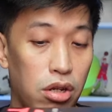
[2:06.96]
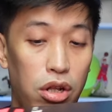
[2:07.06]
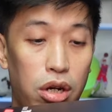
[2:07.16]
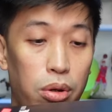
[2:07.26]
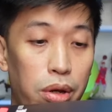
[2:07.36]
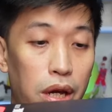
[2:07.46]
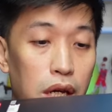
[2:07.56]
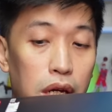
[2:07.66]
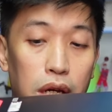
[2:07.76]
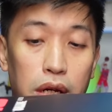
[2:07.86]

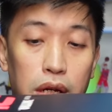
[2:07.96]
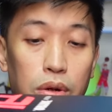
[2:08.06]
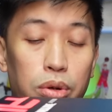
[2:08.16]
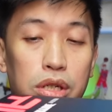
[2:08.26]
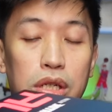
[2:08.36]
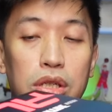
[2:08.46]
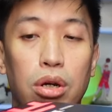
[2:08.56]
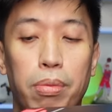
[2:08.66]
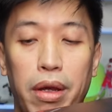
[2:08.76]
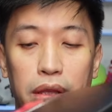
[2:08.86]
colorway, which is
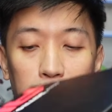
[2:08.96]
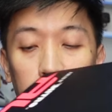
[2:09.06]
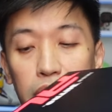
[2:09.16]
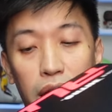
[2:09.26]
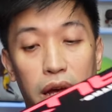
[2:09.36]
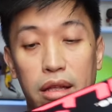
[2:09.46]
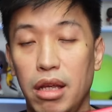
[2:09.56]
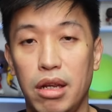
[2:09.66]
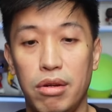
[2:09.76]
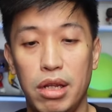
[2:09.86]
dope. I think, yeah,
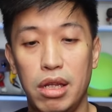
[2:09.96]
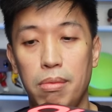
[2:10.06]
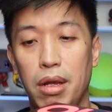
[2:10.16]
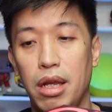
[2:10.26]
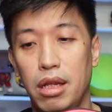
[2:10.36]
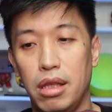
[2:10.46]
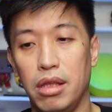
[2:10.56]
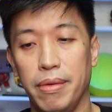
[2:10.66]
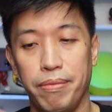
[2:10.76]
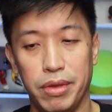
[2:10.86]
they really made
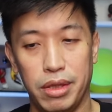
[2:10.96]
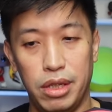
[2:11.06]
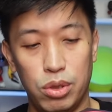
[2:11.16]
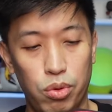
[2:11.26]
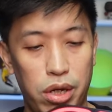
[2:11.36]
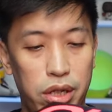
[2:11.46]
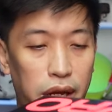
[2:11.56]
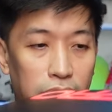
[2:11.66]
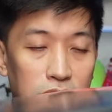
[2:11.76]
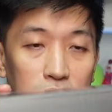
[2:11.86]
this one
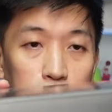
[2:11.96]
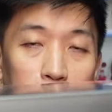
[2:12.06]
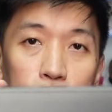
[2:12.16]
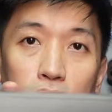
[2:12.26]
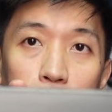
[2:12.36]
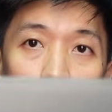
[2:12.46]
extra special